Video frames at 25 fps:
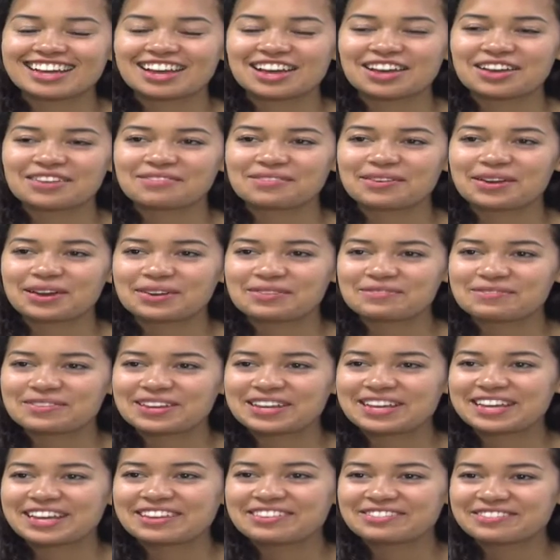um, had a
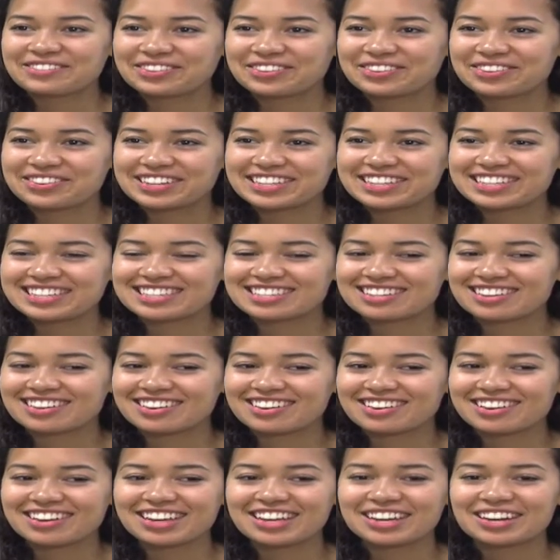big influence
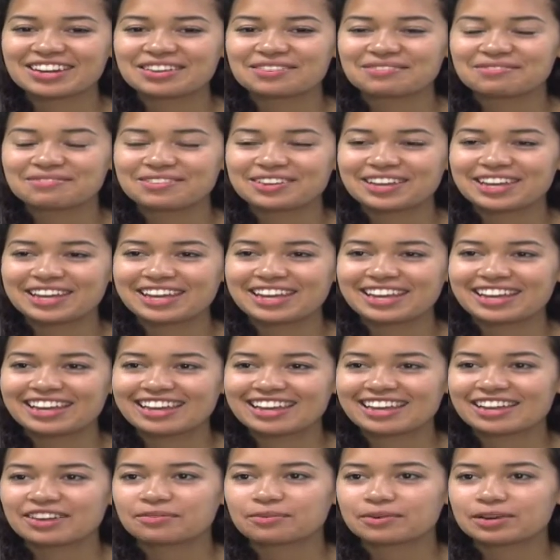on me
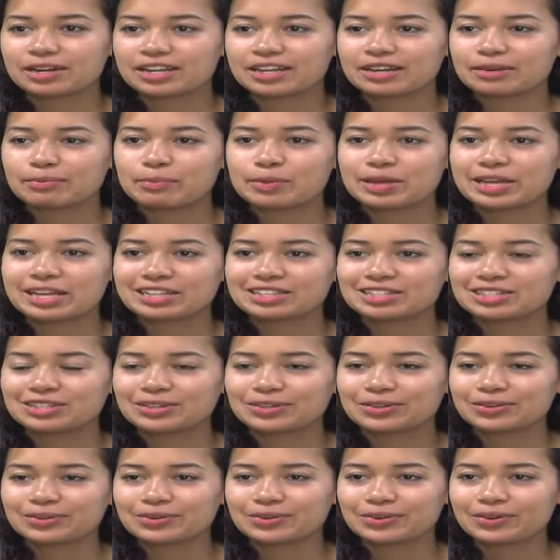and wanted me
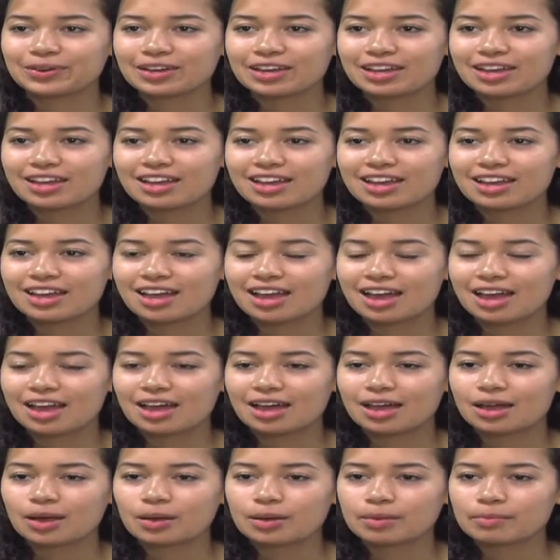to
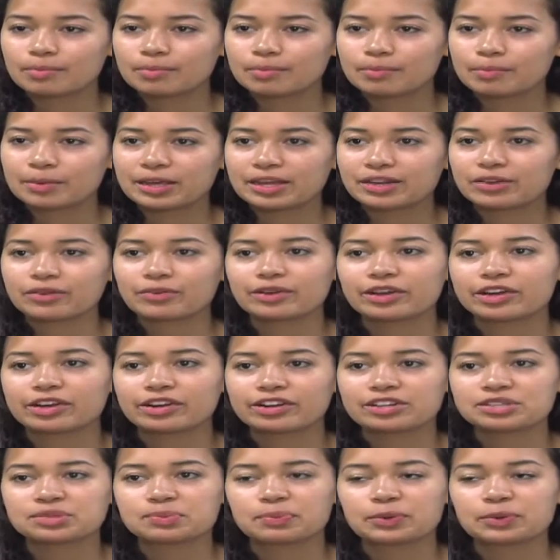um, be in a rigorous